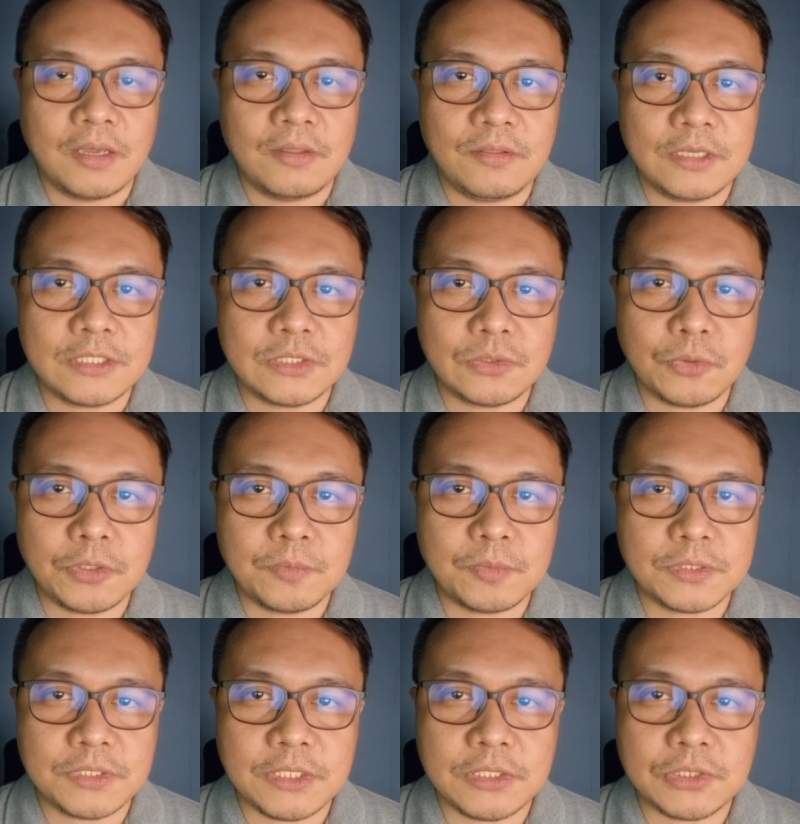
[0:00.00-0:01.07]
This stored
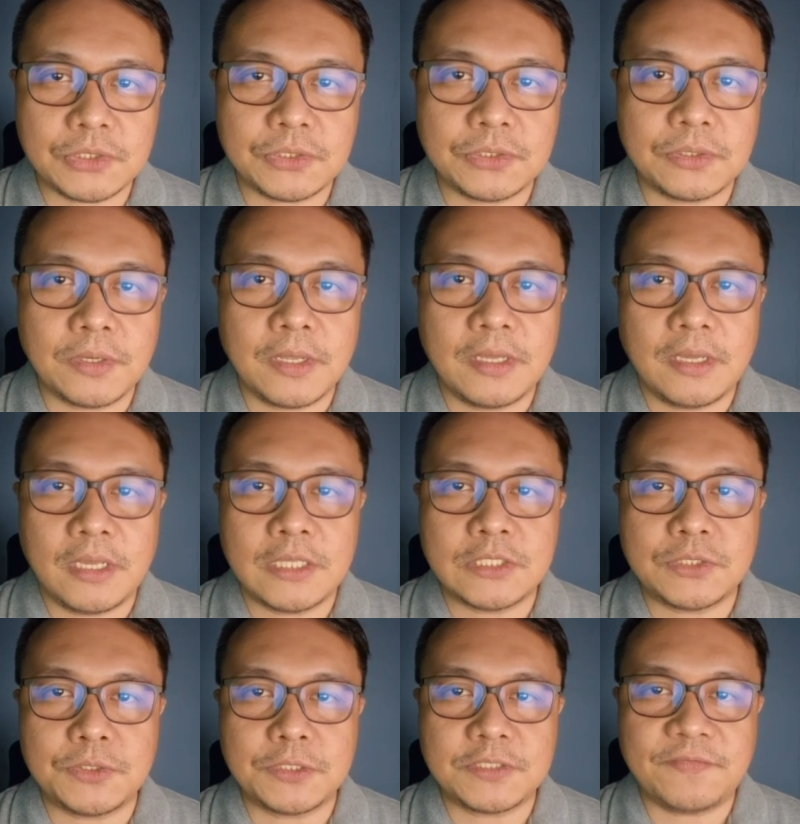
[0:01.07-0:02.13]
procedure
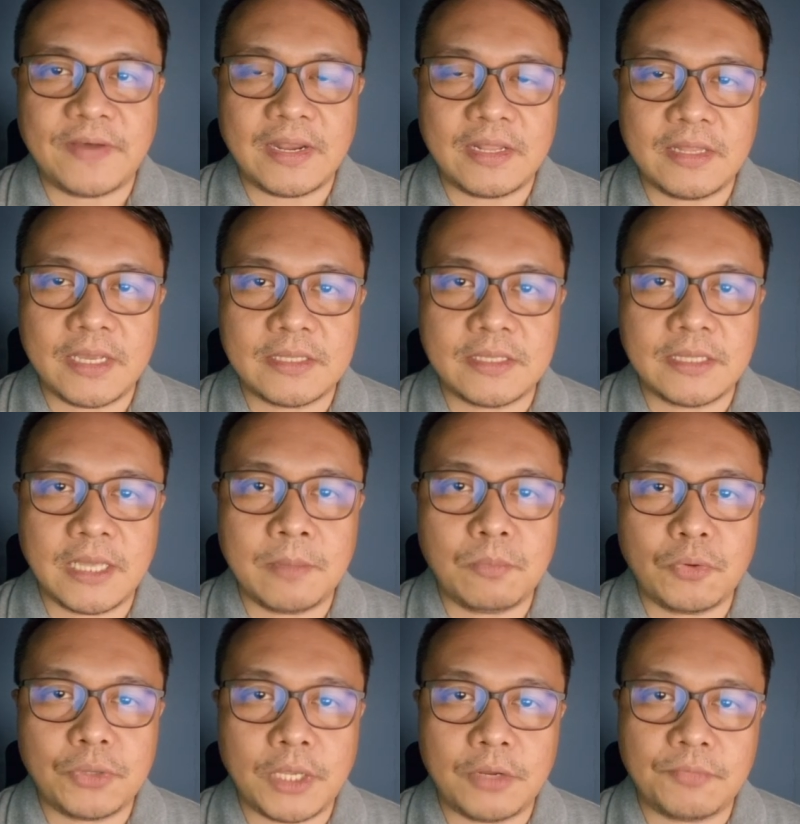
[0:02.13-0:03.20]
inserts validated
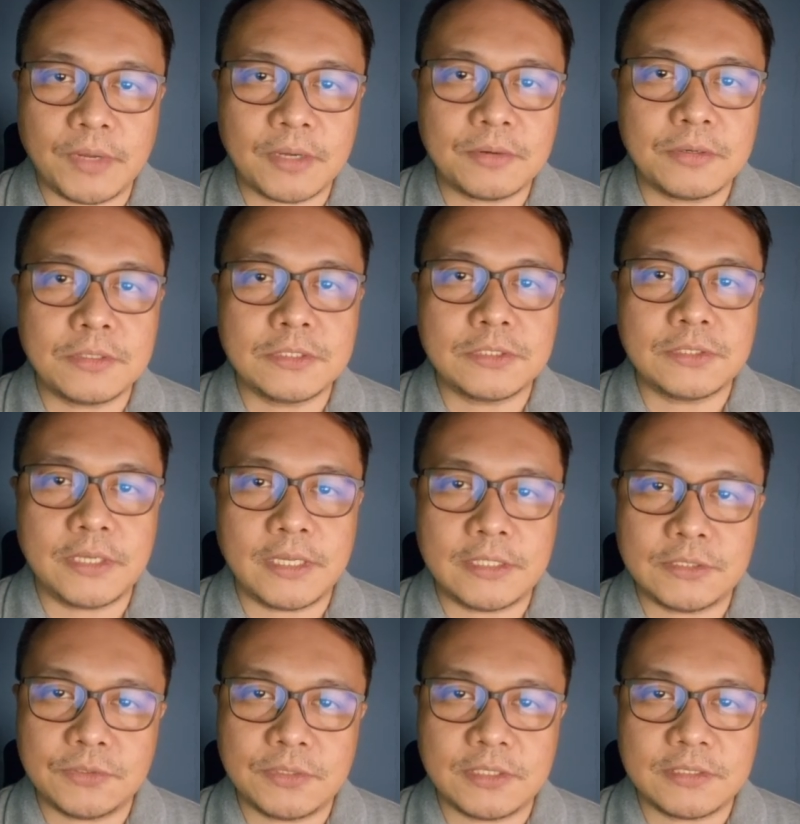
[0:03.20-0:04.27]
employee records
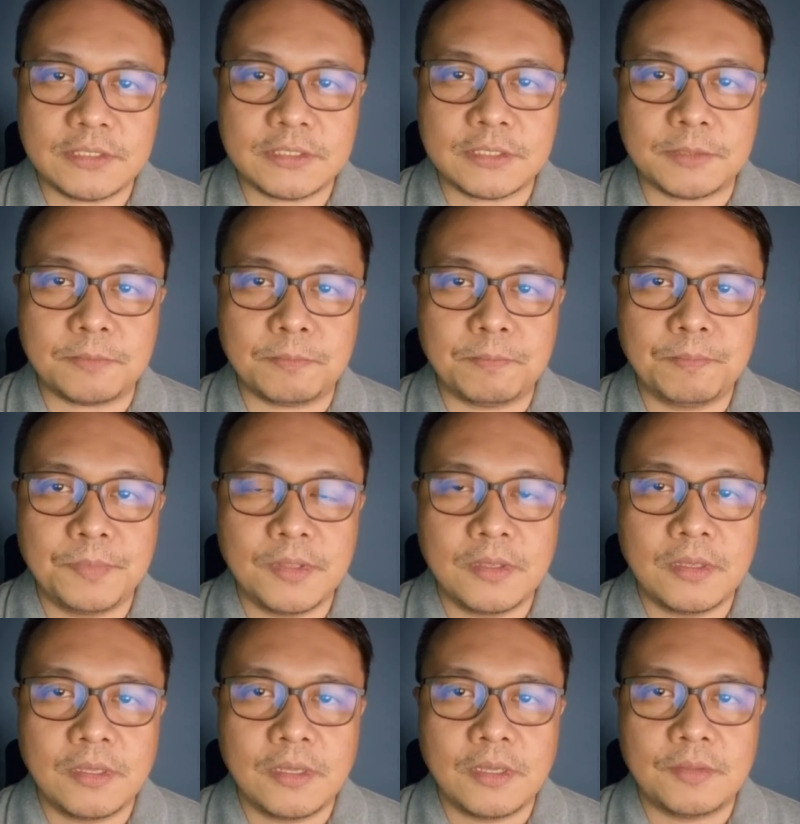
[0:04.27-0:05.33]
into the system,
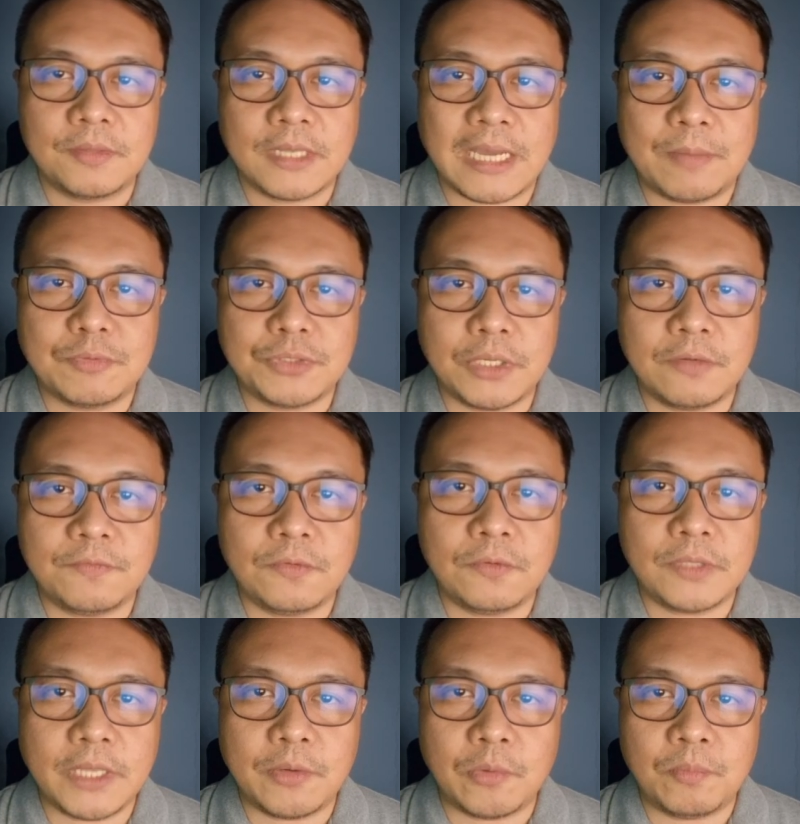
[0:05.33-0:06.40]
capturing
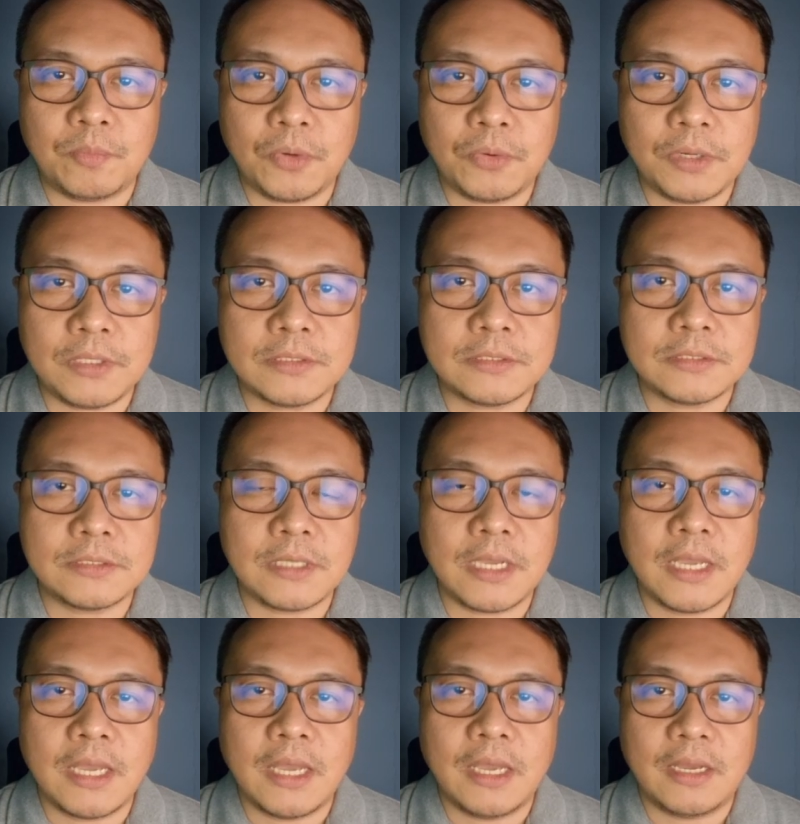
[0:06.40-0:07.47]
full name components,
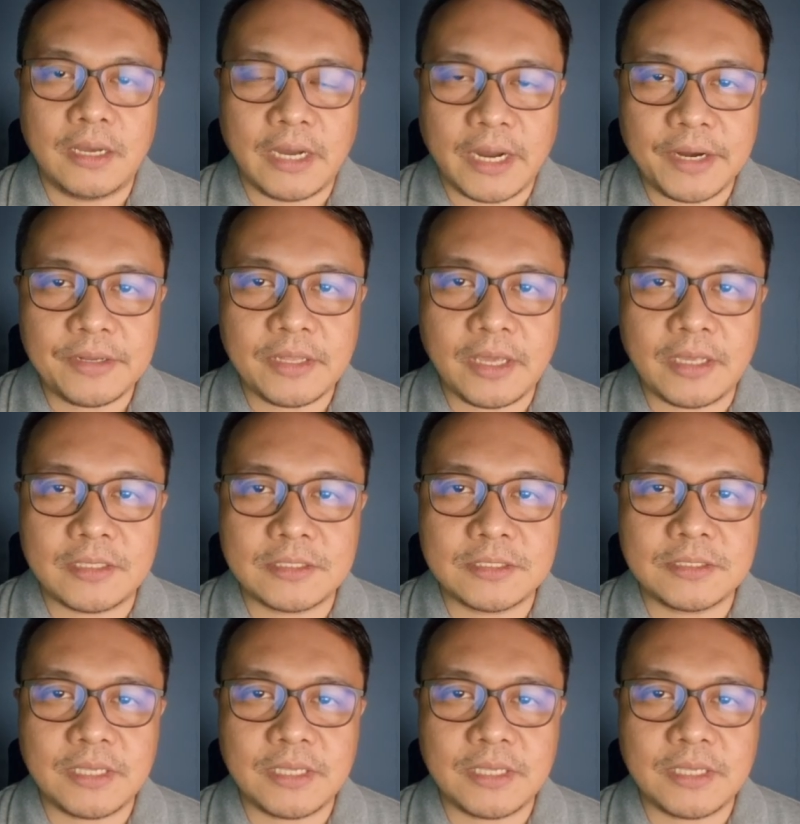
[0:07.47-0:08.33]
hire dates,